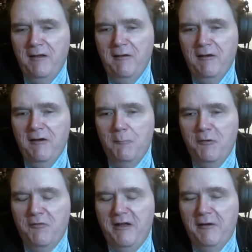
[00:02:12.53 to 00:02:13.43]

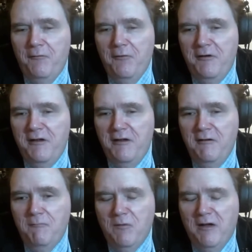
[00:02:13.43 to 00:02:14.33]
But
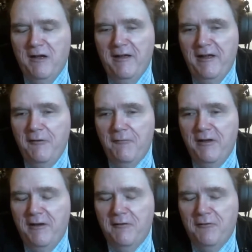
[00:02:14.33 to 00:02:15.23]
thankfully, I have
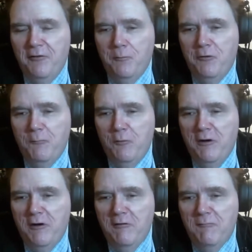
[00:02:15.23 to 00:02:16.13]
gotten to the point
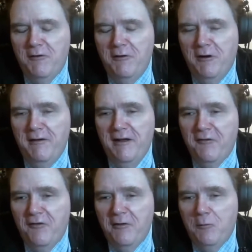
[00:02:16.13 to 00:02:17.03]
where, I now
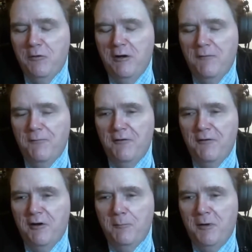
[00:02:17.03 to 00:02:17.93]
sing more
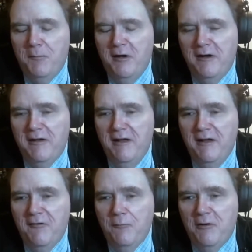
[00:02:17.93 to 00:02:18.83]
often on my
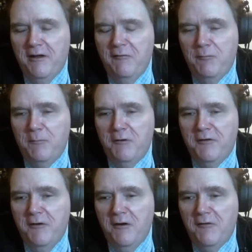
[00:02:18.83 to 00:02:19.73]
podcast when I give public
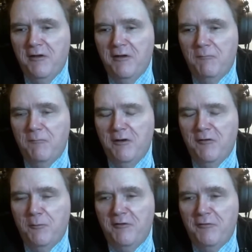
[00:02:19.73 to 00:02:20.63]
talks, and
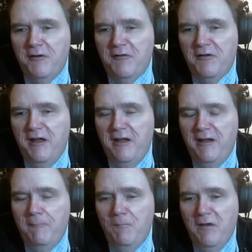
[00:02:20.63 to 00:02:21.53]
especially
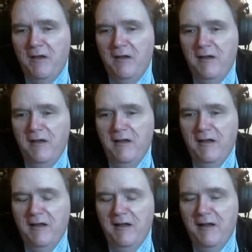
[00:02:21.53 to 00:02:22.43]
today.
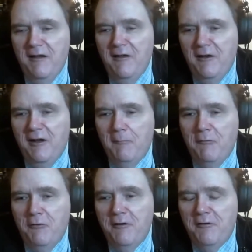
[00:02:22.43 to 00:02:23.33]
And I'm
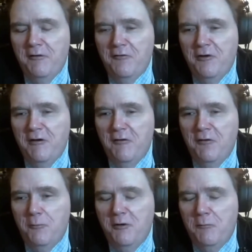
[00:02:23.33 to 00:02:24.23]
going to share a
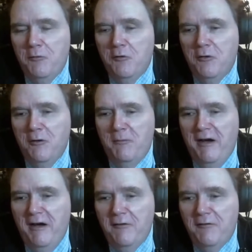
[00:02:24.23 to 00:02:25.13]
little bit more
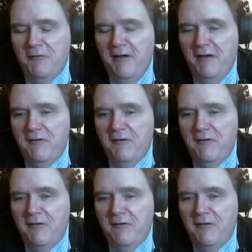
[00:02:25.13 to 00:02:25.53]
about that